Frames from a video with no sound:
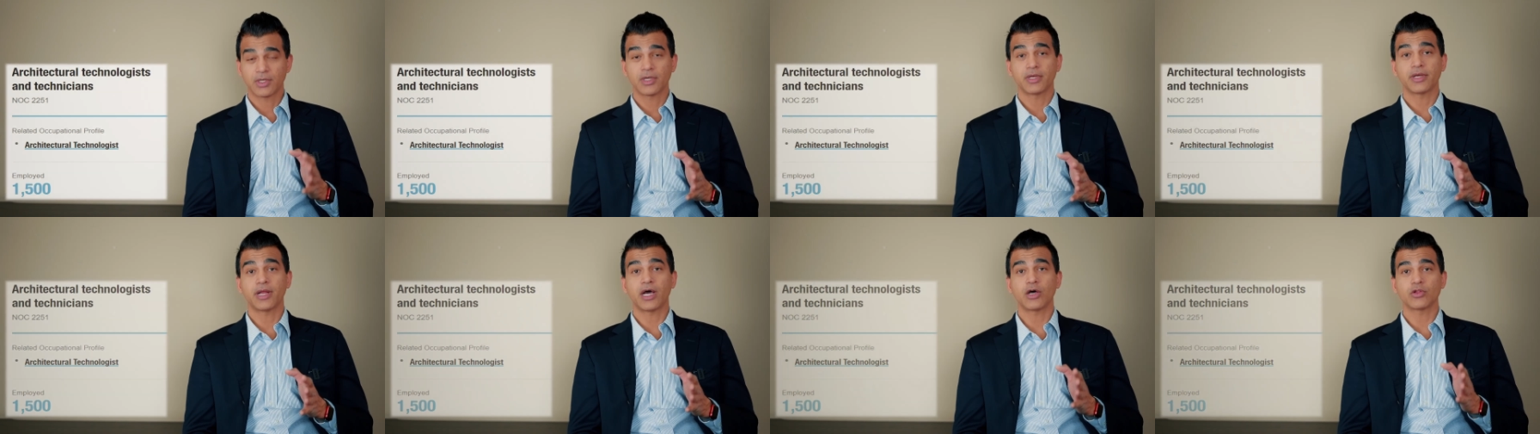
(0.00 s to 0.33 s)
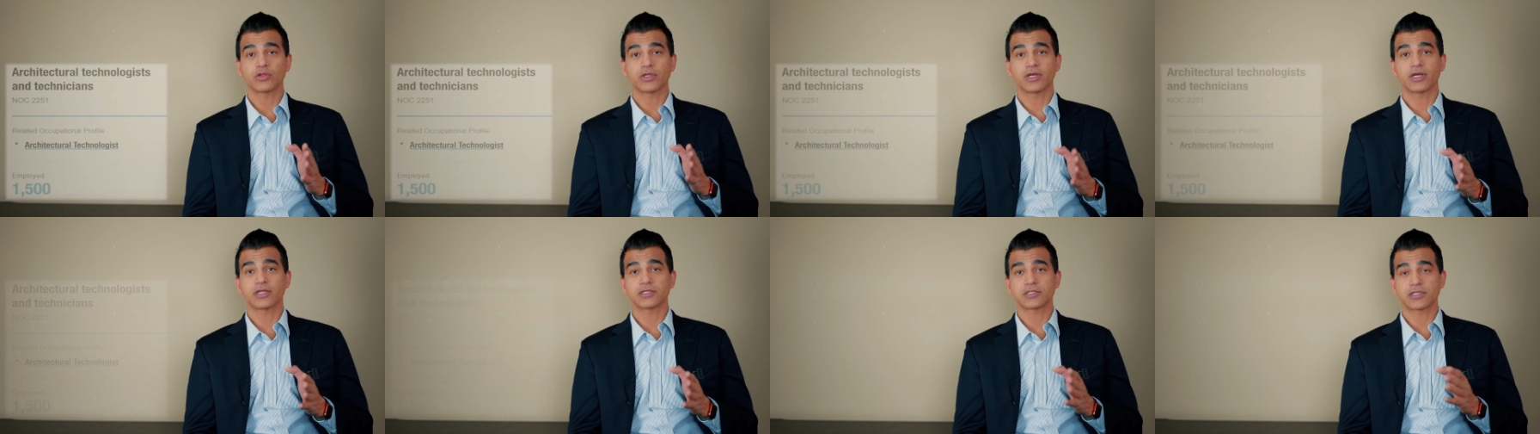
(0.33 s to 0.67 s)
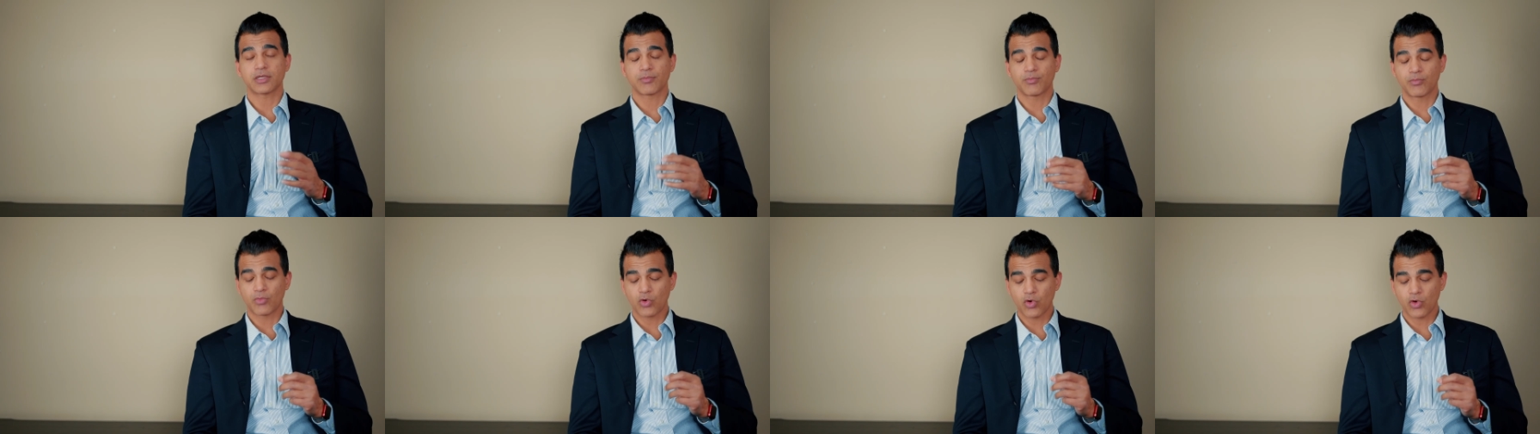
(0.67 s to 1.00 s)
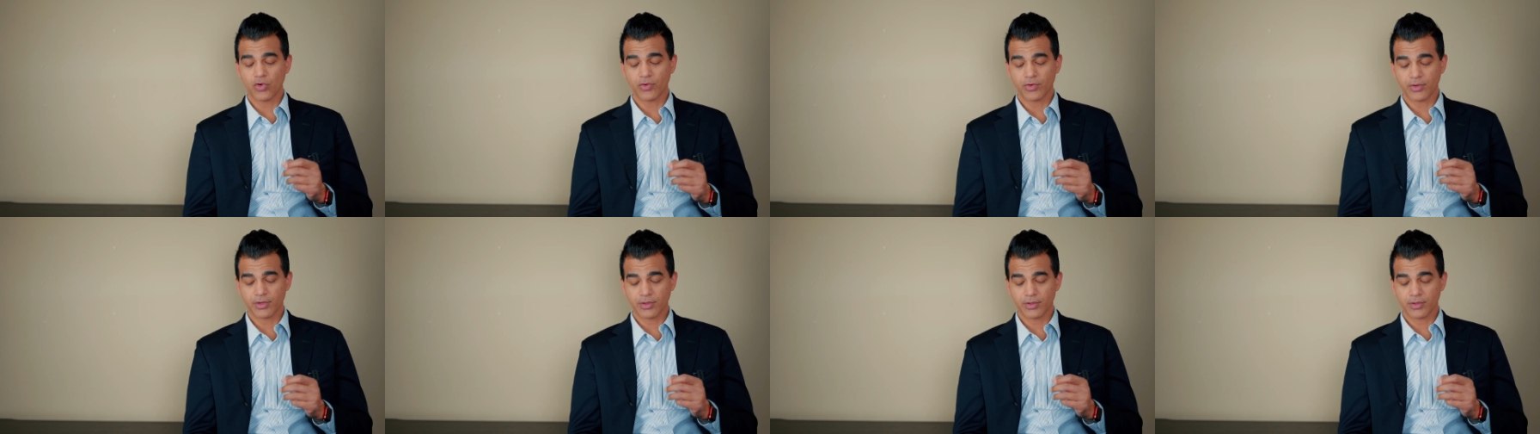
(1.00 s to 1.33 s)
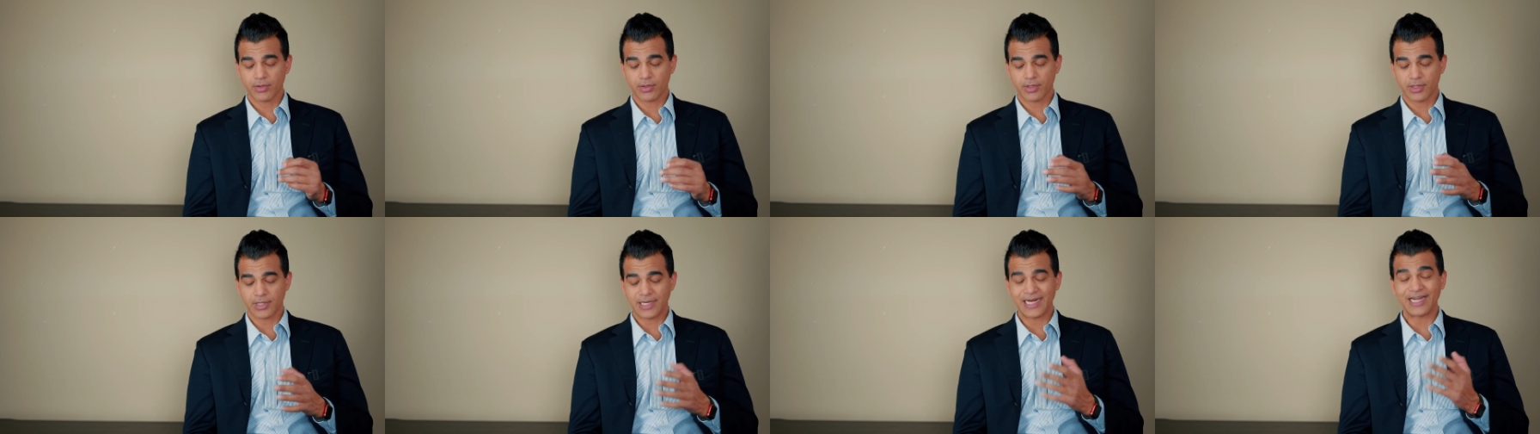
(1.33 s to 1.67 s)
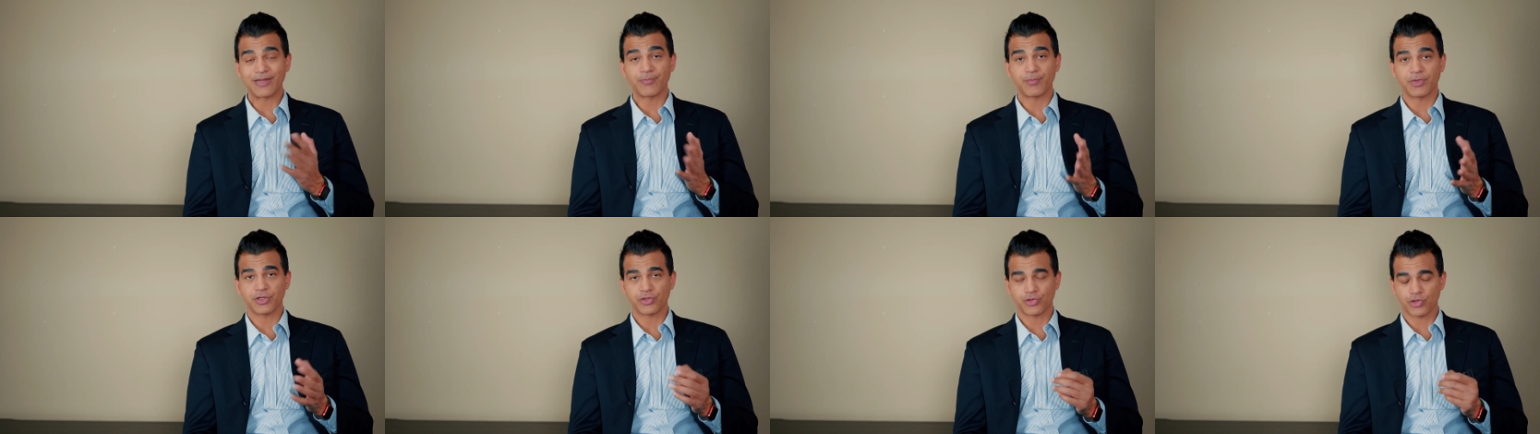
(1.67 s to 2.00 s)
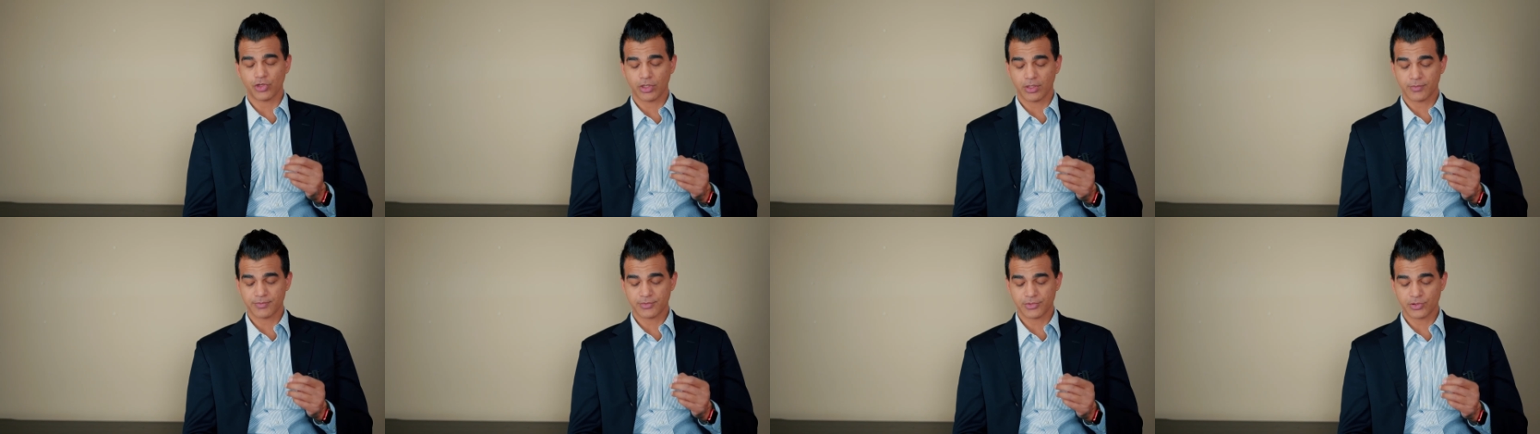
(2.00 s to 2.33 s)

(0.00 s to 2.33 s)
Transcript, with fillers: Now there are some more admin jobs.